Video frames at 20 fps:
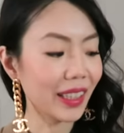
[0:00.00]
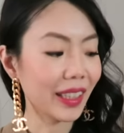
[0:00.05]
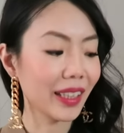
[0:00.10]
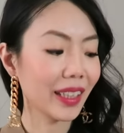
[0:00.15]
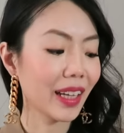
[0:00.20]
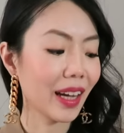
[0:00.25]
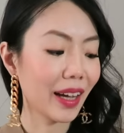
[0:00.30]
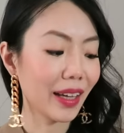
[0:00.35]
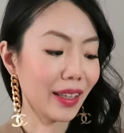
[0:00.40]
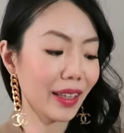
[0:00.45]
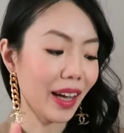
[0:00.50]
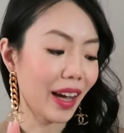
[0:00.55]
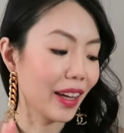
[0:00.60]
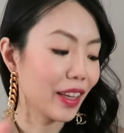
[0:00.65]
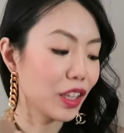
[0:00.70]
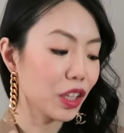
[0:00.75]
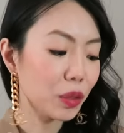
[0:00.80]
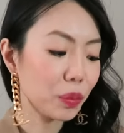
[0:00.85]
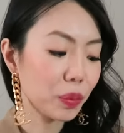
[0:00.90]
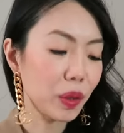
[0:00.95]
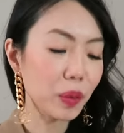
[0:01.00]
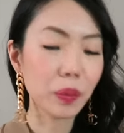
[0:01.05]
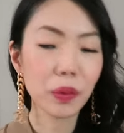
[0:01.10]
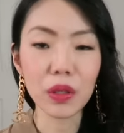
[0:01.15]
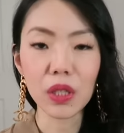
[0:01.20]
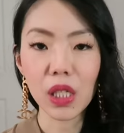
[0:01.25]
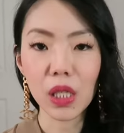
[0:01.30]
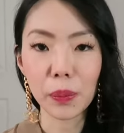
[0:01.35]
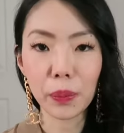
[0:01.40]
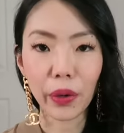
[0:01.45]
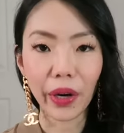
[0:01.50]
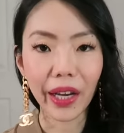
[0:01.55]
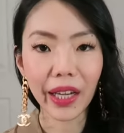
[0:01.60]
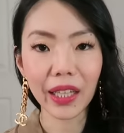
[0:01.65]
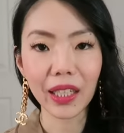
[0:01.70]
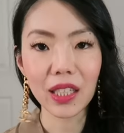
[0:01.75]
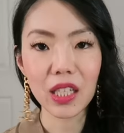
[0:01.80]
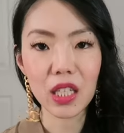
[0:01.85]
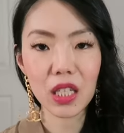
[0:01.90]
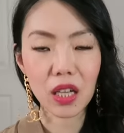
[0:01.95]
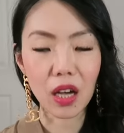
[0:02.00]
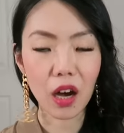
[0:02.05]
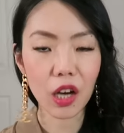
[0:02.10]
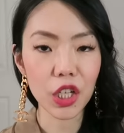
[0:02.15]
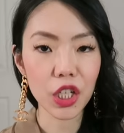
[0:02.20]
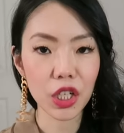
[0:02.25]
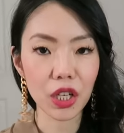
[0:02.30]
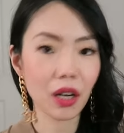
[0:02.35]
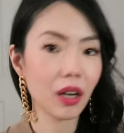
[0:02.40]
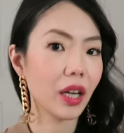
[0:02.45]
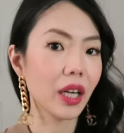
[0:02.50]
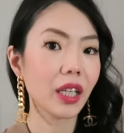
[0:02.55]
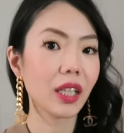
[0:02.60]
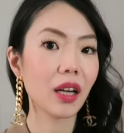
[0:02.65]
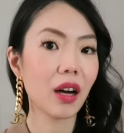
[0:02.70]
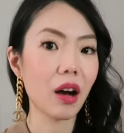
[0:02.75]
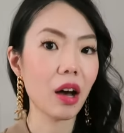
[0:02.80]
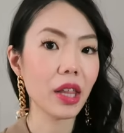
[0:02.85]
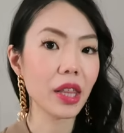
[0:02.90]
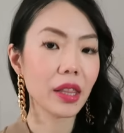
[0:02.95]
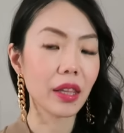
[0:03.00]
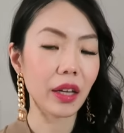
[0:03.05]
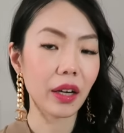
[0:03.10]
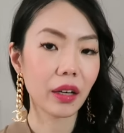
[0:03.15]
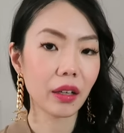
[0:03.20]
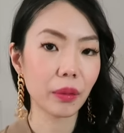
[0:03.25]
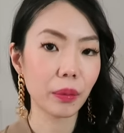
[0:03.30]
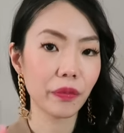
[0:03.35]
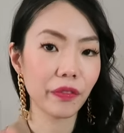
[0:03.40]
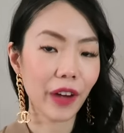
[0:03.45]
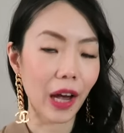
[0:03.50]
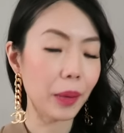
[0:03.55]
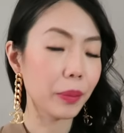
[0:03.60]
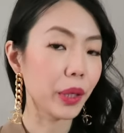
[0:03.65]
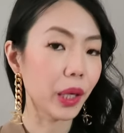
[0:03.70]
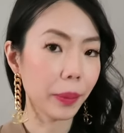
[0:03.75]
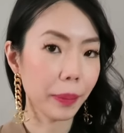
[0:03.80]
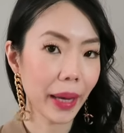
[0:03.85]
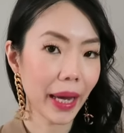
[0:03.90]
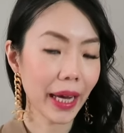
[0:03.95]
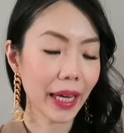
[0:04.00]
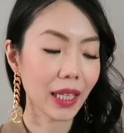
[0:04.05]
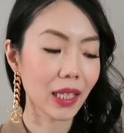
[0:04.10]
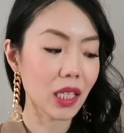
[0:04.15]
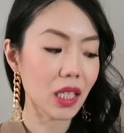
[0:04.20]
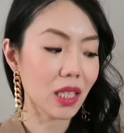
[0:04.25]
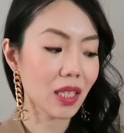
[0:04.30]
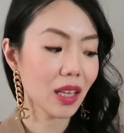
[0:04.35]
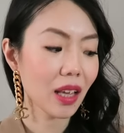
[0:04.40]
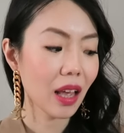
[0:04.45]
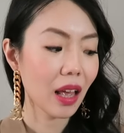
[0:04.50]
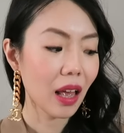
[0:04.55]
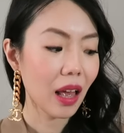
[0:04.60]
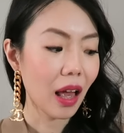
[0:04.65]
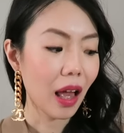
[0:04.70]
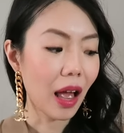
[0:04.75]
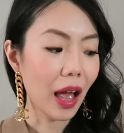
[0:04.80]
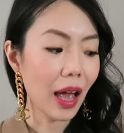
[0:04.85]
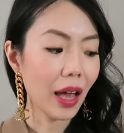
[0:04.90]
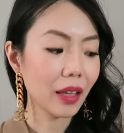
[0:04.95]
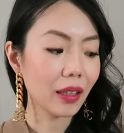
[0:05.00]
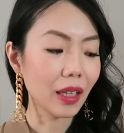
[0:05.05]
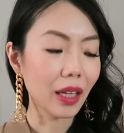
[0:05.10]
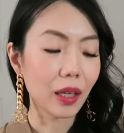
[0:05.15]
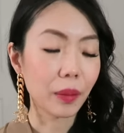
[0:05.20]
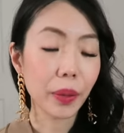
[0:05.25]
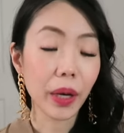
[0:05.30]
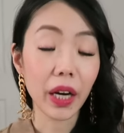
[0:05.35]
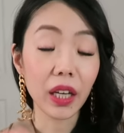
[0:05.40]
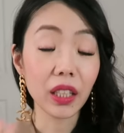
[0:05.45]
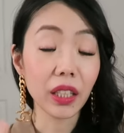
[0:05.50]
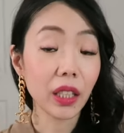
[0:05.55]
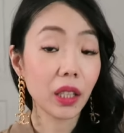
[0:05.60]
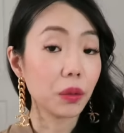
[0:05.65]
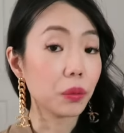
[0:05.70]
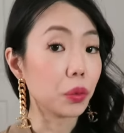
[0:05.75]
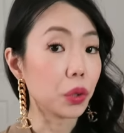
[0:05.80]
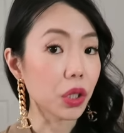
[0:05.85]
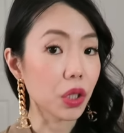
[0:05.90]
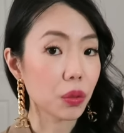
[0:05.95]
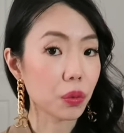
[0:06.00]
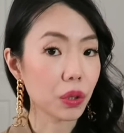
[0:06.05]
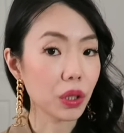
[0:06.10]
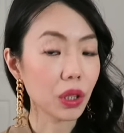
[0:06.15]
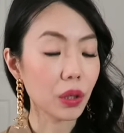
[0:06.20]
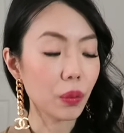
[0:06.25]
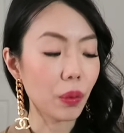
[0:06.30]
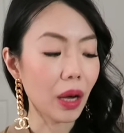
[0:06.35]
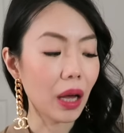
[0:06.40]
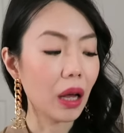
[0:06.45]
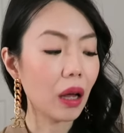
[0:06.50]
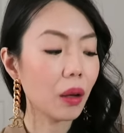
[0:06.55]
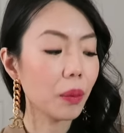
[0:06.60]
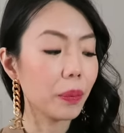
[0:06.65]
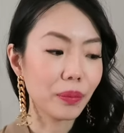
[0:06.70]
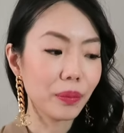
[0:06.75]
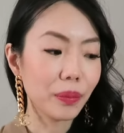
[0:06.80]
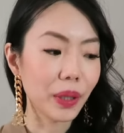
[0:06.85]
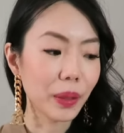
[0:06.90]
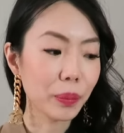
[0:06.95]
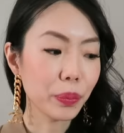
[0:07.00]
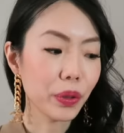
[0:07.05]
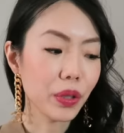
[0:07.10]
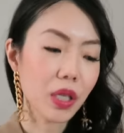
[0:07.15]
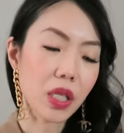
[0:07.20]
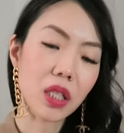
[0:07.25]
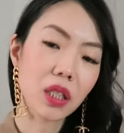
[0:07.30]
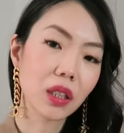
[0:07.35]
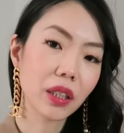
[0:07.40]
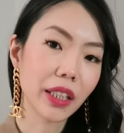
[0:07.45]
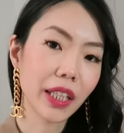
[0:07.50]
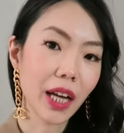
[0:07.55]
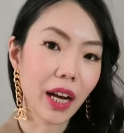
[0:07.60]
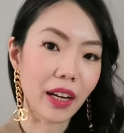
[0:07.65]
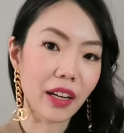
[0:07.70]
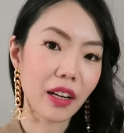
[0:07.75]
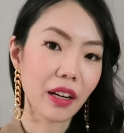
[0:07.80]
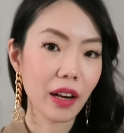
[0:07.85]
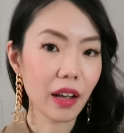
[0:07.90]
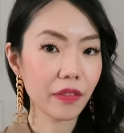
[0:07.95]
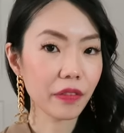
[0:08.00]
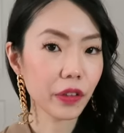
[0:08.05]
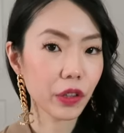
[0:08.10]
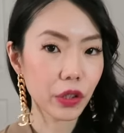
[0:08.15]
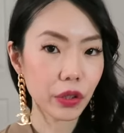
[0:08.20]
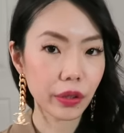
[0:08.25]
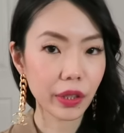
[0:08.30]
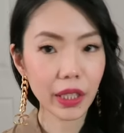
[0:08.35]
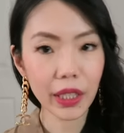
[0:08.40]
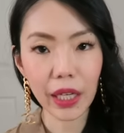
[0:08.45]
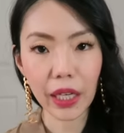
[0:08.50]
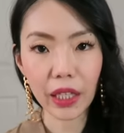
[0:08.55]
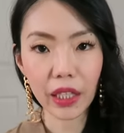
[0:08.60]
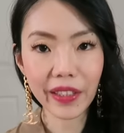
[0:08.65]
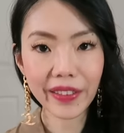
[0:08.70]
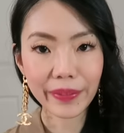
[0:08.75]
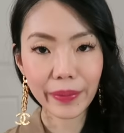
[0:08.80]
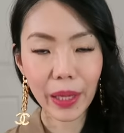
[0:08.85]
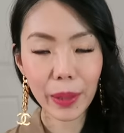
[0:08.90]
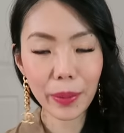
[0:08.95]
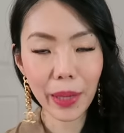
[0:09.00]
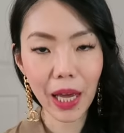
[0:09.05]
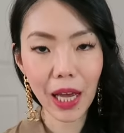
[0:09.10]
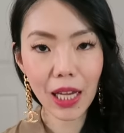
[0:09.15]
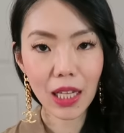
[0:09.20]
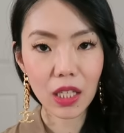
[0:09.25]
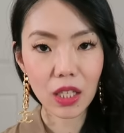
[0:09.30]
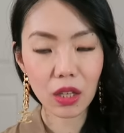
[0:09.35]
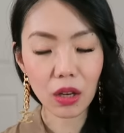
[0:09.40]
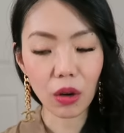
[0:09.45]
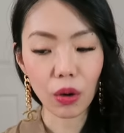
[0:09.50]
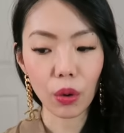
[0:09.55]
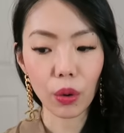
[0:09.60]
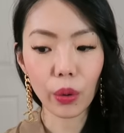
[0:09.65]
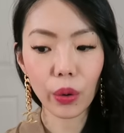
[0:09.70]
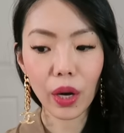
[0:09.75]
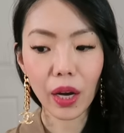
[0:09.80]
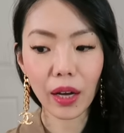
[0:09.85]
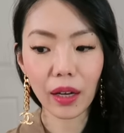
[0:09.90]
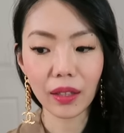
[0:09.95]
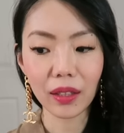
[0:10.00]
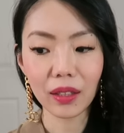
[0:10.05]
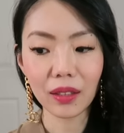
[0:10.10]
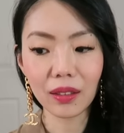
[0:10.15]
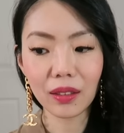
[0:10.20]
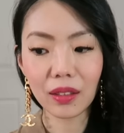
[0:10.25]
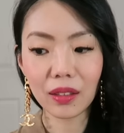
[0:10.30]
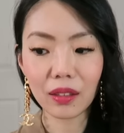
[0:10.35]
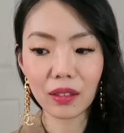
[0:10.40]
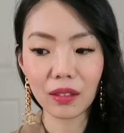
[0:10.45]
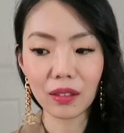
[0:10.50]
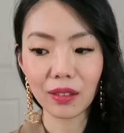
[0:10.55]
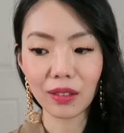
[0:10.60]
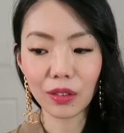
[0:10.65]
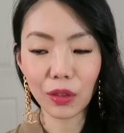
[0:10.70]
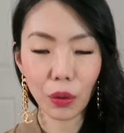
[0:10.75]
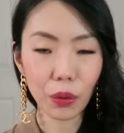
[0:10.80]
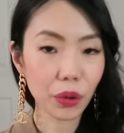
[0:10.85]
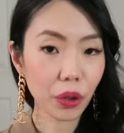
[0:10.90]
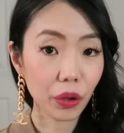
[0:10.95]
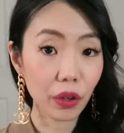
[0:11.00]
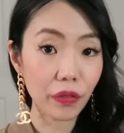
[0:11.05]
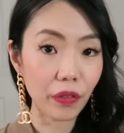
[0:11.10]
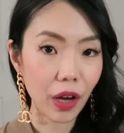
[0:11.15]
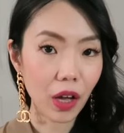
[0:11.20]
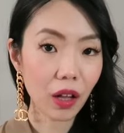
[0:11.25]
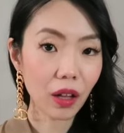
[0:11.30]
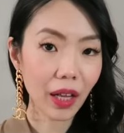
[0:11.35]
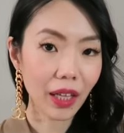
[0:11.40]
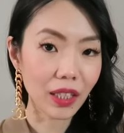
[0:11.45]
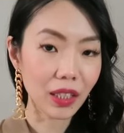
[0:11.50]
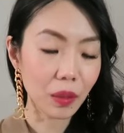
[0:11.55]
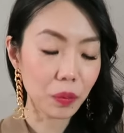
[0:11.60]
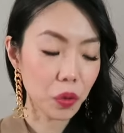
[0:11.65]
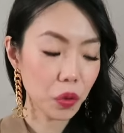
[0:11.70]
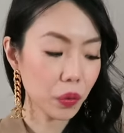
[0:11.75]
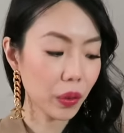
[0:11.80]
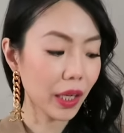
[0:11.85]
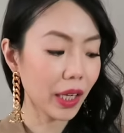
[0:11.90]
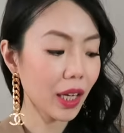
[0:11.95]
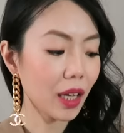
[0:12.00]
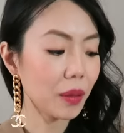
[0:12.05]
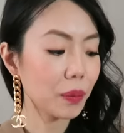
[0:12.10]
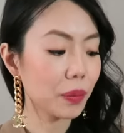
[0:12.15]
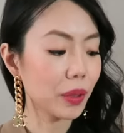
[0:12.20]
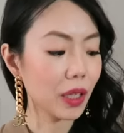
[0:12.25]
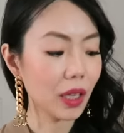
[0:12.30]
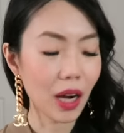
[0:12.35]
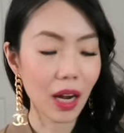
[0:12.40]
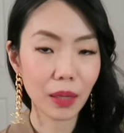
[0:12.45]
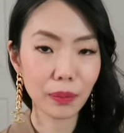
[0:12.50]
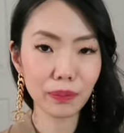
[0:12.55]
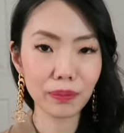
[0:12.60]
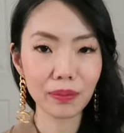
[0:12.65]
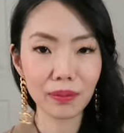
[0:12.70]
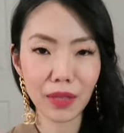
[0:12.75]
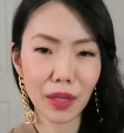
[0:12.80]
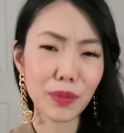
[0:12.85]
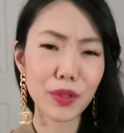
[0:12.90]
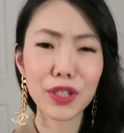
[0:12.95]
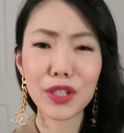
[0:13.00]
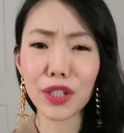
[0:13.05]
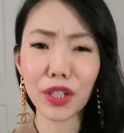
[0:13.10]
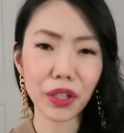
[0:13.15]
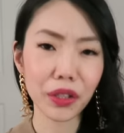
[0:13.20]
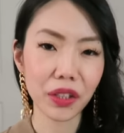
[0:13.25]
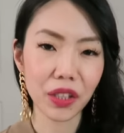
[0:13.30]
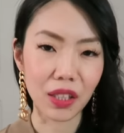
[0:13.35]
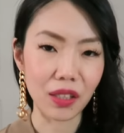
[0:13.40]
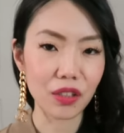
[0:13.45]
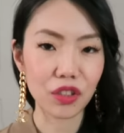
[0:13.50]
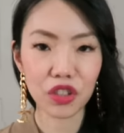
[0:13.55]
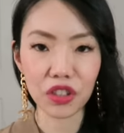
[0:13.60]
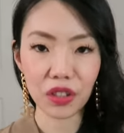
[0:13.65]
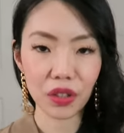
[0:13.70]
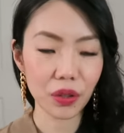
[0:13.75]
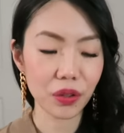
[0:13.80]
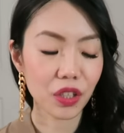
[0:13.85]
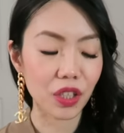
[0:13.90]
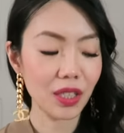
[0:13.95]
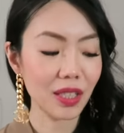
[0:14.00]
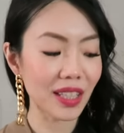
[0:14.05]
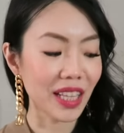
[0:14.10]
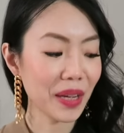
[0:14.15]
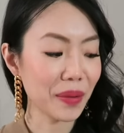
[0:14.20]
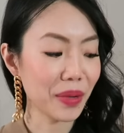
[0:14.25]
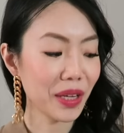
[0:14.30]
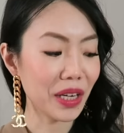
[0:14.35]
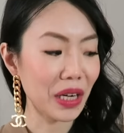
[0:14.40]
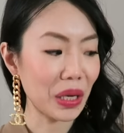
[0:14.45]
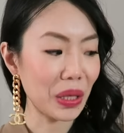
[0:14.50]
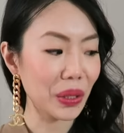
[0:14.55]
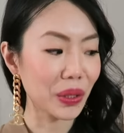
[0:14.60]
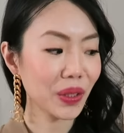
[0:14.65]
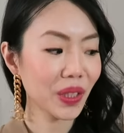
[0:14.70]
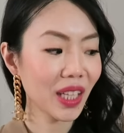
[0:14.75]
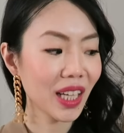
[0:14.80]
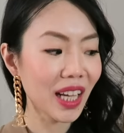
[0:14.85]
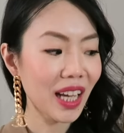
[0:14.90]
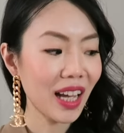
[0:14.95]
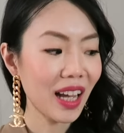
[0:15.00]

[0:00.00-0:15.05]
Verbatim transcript: Like I, I hear people spraying Scotchgard on their fabric bags and that apparently it works really well. But personally, I never treat any of my bags, so I don't know if I'll end up doing it, but I'm, I'm just curious, just so just let me know.